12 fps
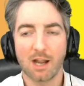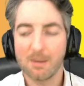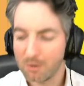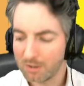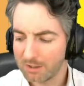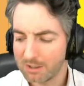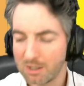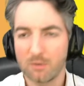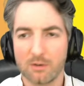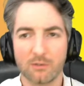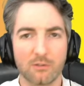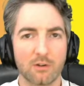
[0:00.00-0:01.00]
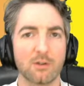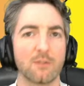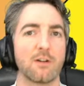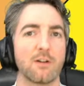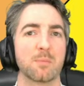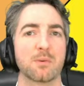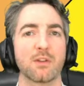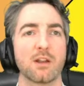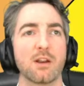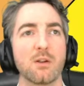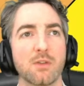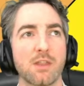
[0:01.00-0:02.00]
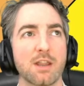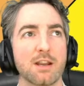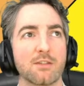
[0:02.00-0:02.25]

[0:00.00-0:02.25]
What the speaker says: I'm not including this in the top 5 because I don't think